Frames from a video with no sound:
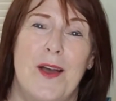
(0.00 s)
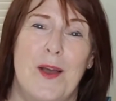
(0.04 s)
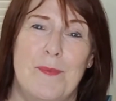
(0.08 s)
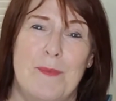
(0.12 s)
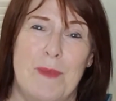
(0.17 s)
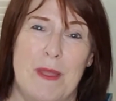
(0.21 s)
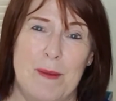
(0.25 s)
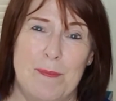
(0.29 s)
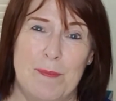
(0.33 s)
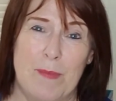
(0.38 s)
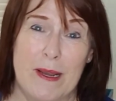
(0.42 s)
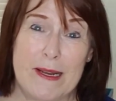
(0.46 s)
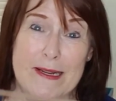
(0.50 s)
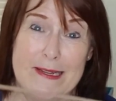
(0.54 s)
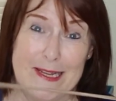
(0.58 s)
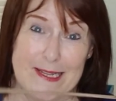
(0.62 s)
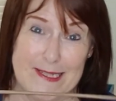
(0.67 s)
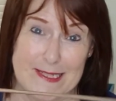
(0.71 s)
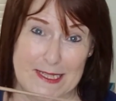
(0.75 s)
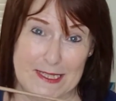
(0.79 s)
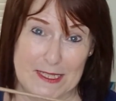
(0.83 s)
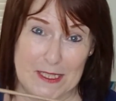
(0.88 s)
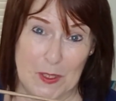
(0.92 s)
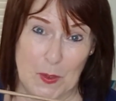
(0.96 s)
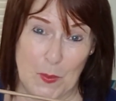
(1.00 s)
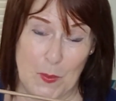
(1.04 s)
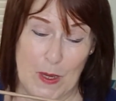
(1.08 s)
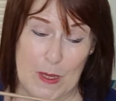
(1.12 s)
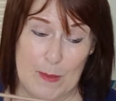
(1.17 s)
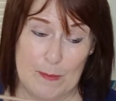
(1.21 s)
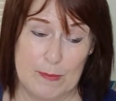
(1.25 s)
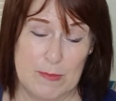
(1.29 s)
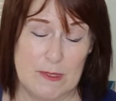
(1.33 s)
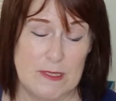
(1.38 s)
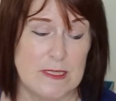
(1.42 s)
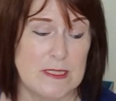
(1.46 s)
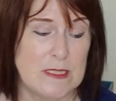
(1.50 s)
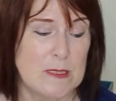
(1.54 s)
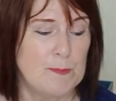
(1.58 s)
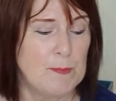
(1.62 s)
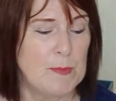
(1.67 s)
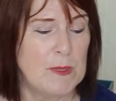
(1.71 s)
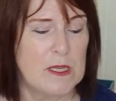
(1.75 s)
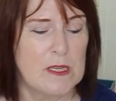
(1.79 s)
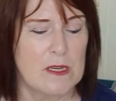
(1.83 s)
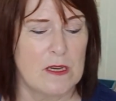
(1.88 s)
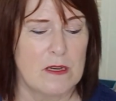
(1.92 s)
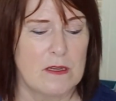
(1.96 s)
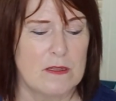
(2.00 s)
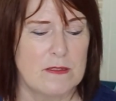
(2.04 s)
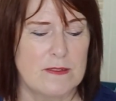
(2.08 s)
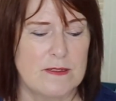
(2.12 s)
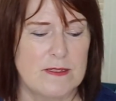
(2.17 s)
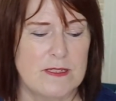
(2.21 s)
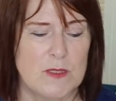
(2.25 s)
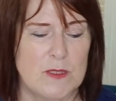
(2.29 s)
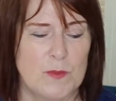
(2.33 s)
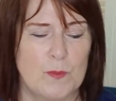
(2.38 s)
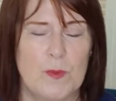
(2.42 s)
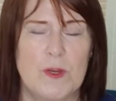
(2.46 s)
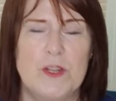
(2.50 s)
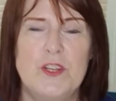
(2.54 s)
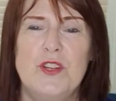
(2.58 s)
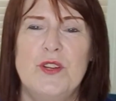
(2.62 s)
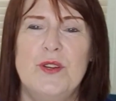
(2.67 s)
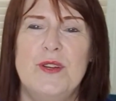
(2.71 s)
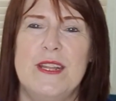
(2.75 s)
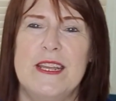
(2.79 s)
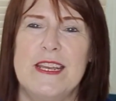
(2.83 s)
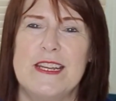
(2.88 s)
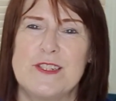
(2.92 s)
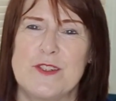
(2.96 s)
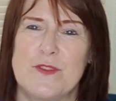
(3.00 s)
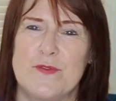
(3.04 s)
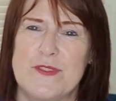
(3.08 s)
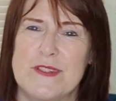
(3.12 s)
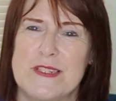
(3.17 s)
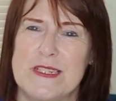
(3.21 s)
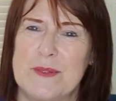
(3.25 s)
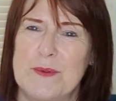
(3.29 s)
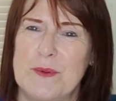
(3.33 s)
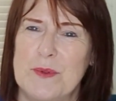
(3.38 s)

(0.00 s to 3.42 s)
in my knitting equipment, because when you knit obviously